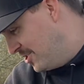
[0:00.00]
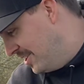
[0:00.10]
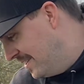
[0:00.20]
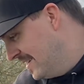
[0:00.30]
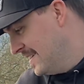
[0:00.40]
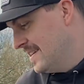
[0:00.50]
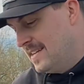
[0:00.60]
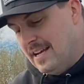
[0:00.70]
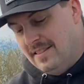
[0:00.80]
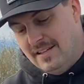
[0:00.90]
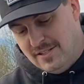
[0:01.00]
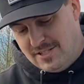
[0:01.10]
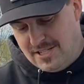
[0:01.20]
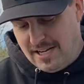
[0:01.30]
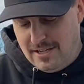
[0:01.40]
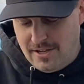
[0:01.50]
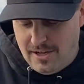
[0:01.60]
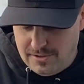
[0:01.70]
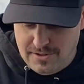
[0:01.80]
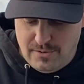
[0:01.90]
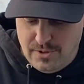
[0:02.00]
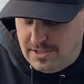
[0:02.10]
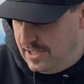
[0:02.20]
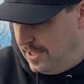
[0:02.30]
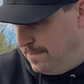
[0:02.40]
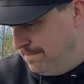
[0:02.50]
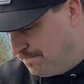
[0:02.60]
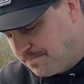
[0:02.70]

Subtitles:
it. And then the second color that we did,